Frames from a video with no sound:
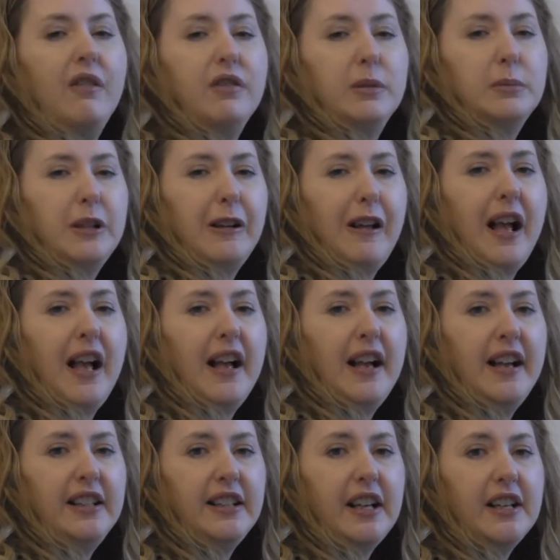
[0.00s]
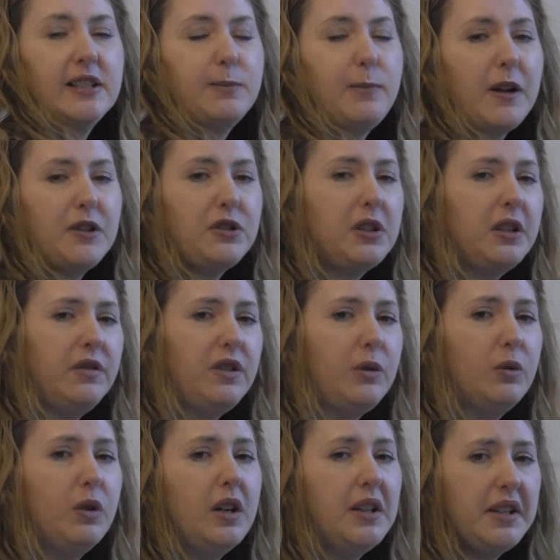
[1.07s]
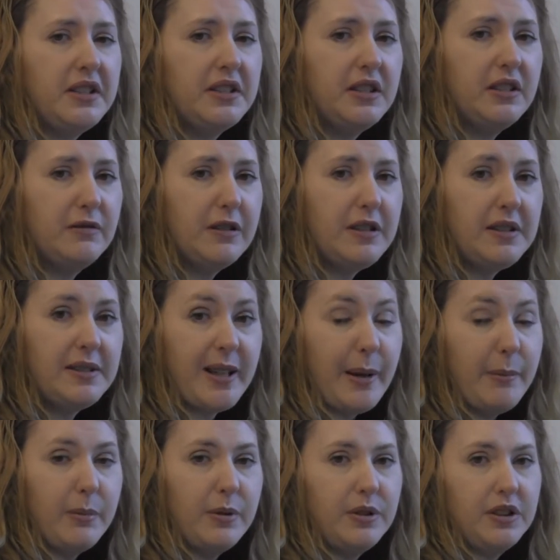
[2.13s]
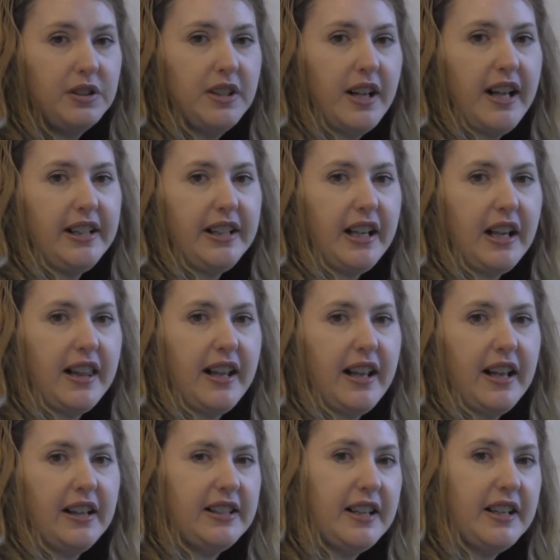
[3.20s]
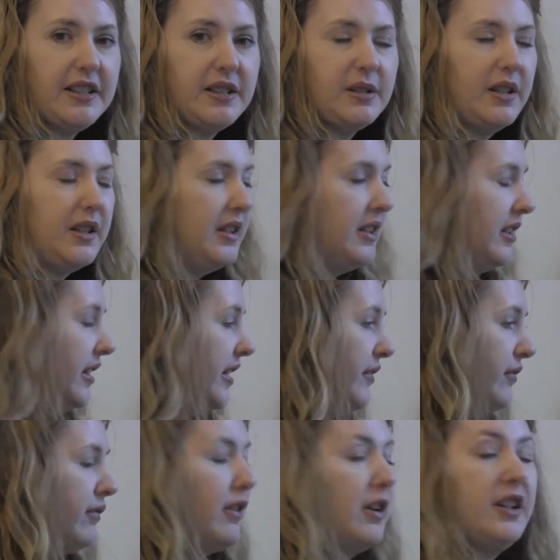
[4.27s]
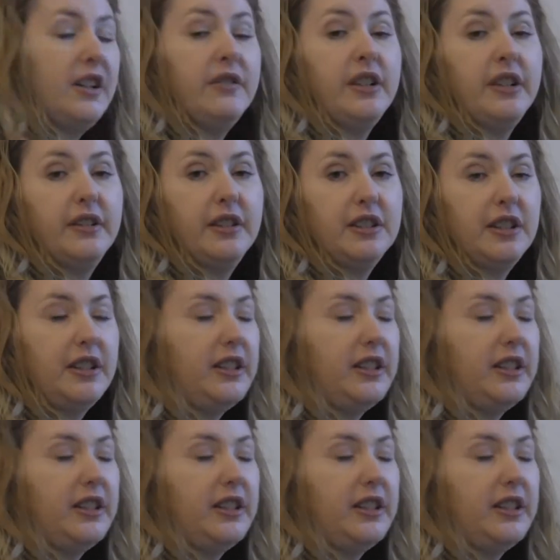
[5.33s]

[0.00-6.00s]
from your head, especially if you want it to resemble anything that's in front of you at